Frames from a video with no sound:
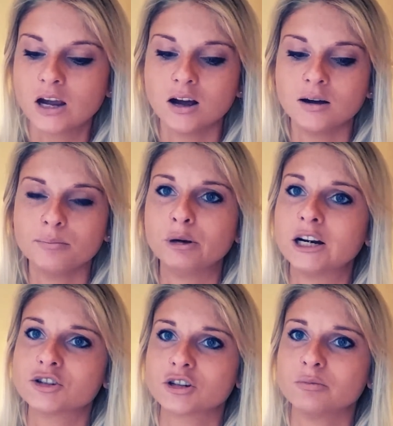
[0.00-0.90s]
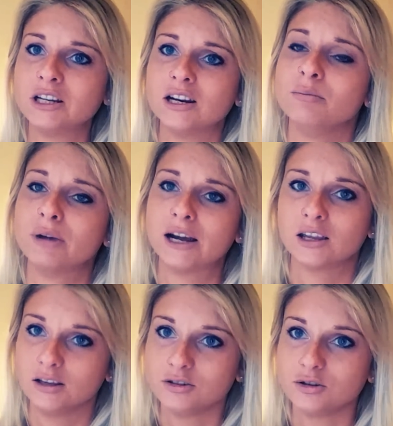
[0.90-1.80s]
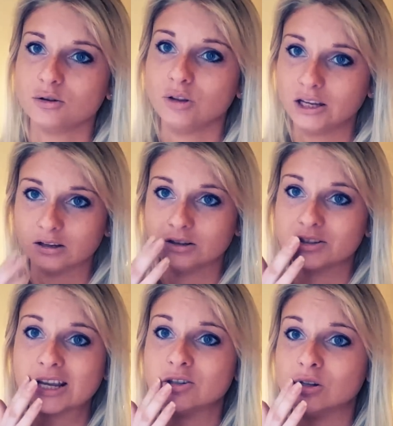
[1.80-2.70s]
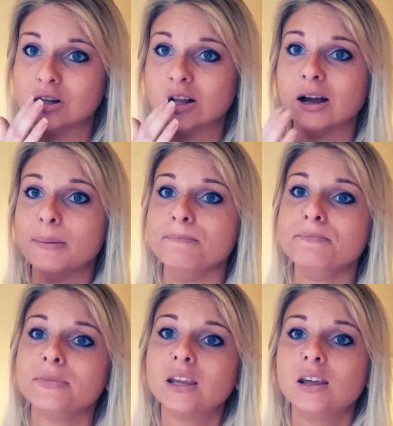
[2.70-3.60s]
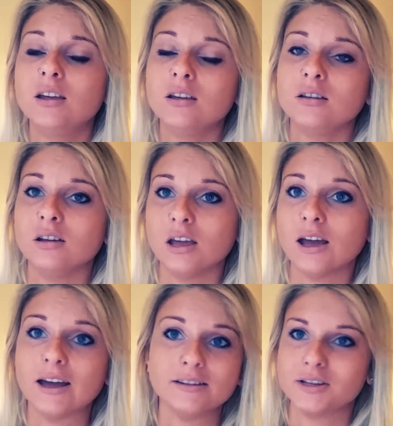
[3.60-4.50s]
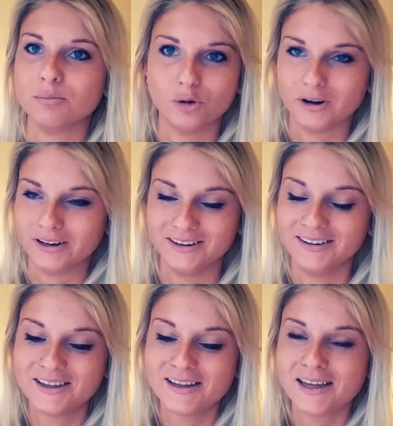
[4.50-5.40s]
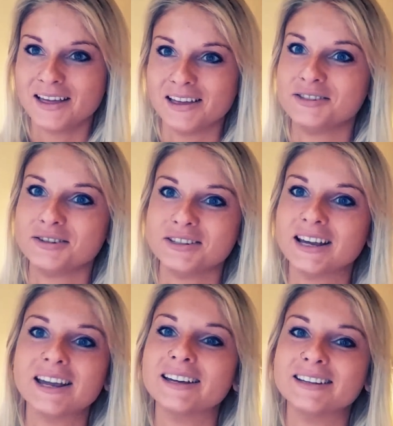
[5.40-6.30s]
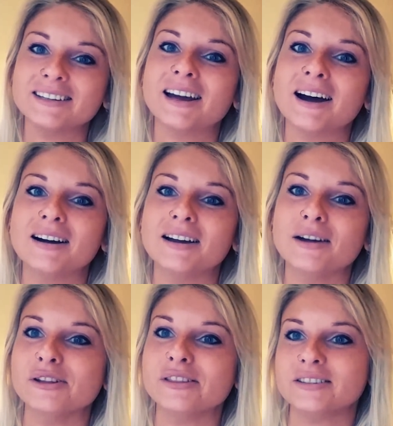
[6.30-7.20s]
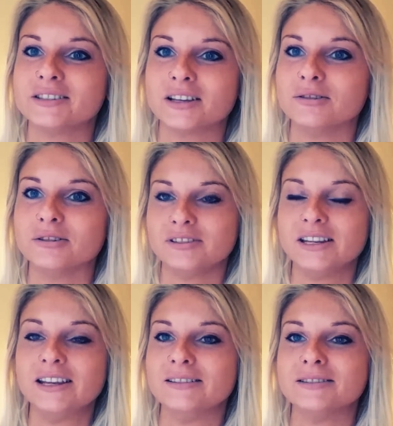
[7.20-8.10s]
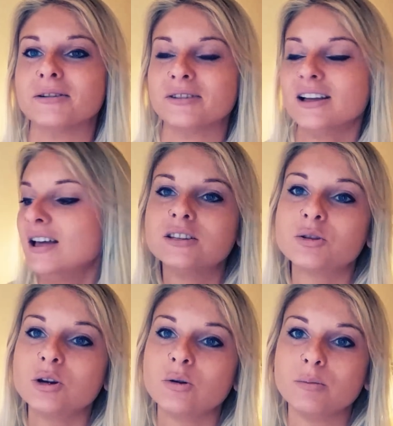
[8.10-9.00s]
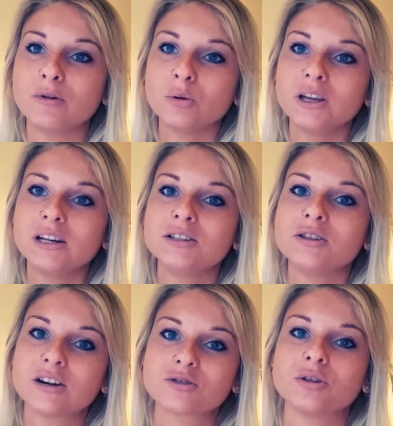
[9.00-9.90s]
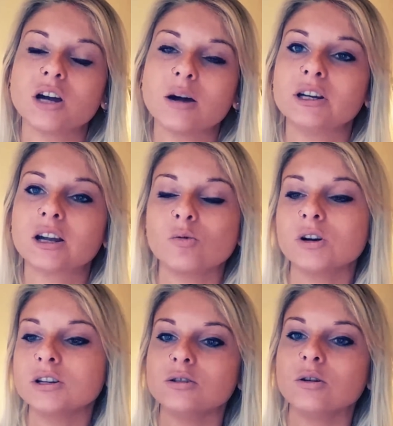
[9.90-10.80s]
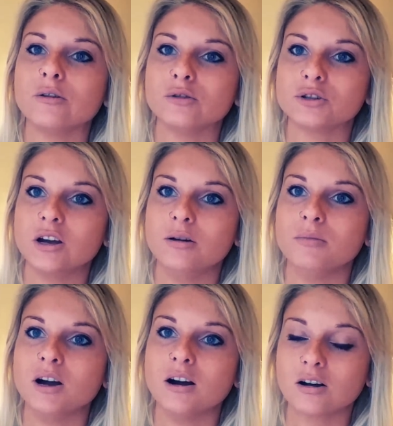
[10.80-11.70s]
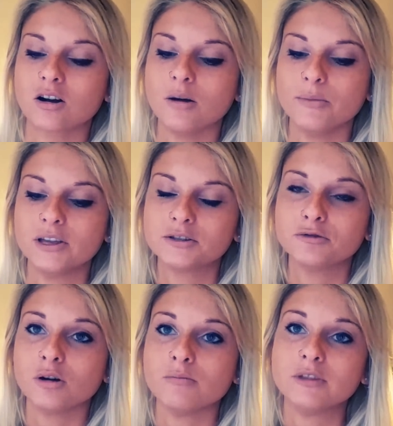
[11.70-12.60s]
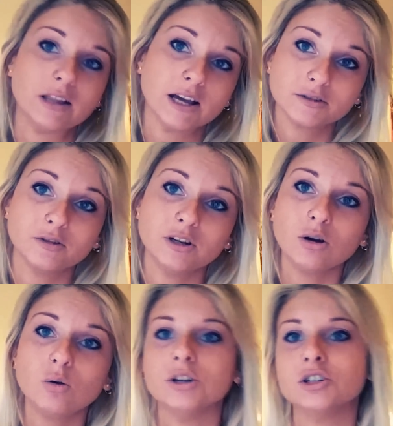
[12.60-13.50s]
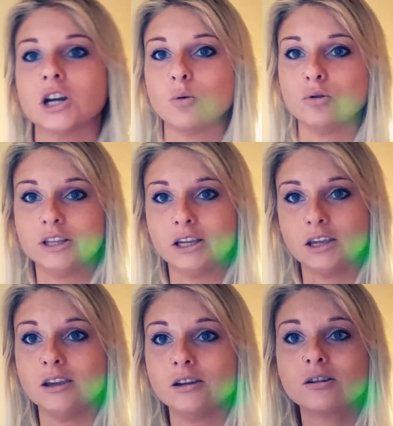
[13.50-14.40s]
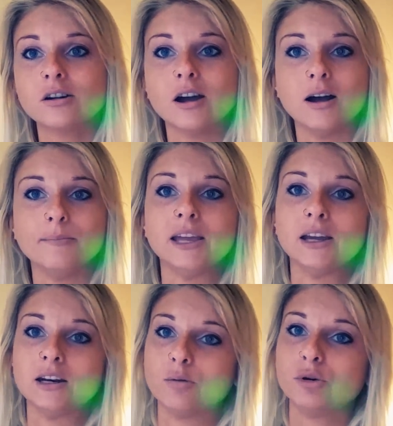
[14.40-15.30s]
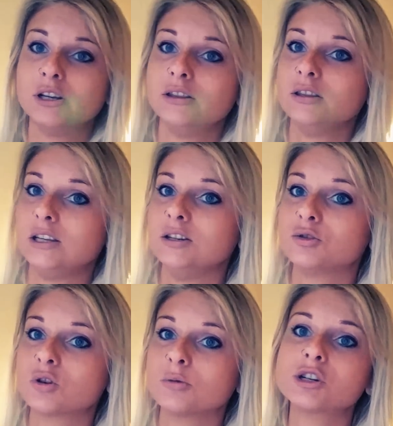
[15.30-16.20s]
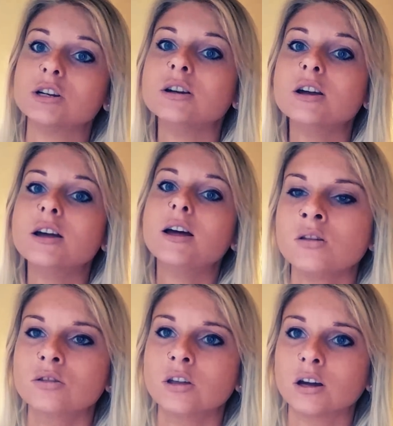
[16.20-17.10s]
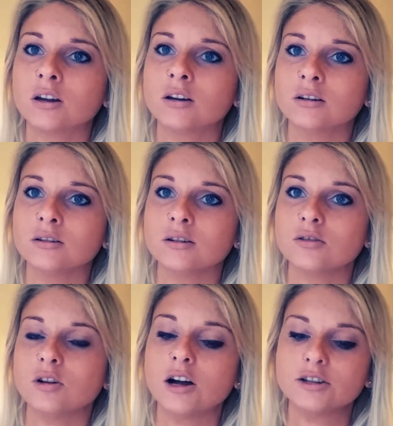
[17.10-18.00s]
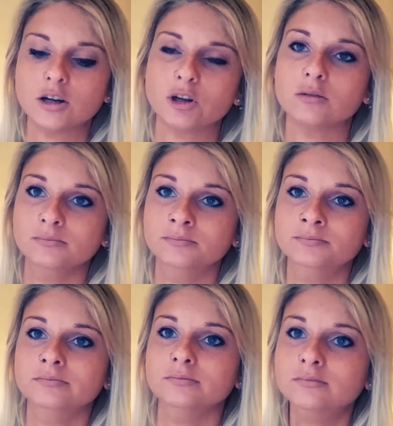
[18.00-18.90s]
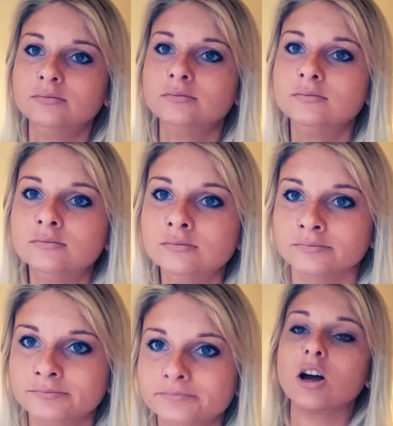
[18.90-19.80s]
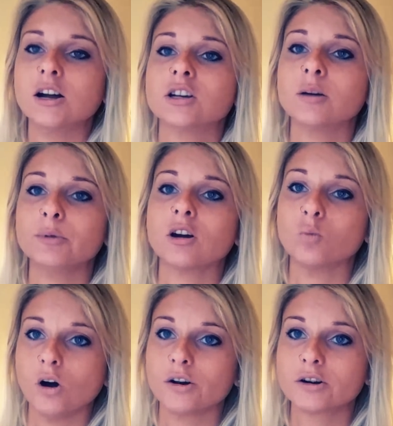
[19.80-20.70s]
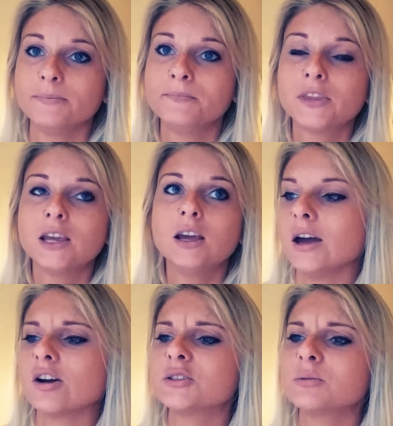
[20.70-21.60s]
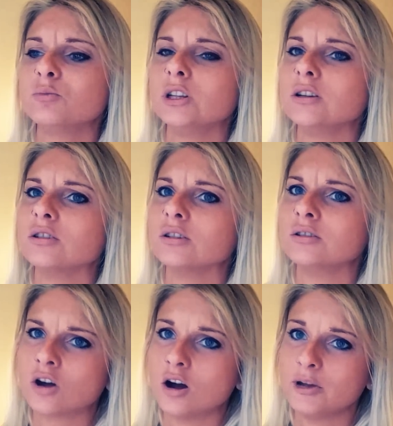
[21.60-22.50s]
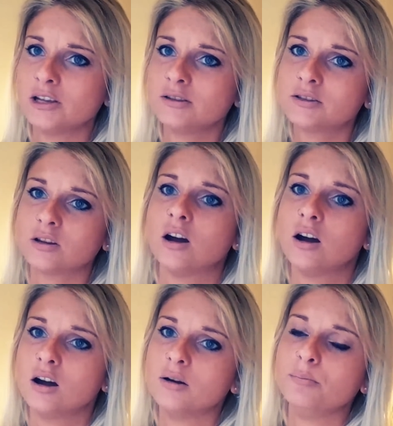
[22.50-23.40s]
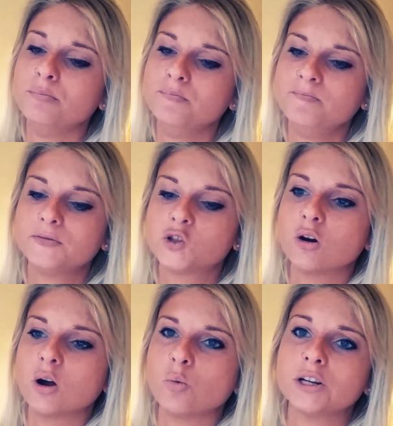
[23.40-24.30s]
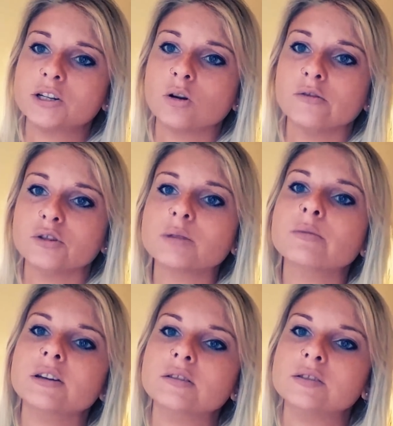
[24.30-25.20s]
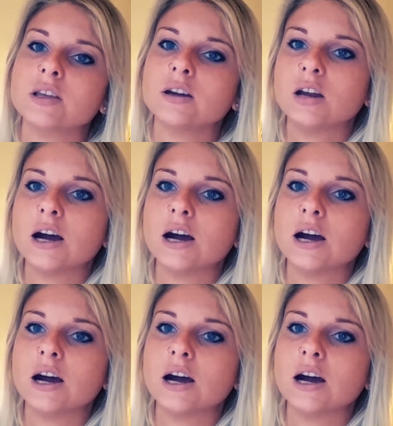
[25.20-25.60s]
but I should be getting back into a schedule at some point as soon as I get everything settled in. So anyway, before we get into the actual topic, I wanted to go over some comments from the last video, which I will link here, and I'll put in the description. The hot topic, the hot topic on water. I got some really good comments, so I wanted to go over some things that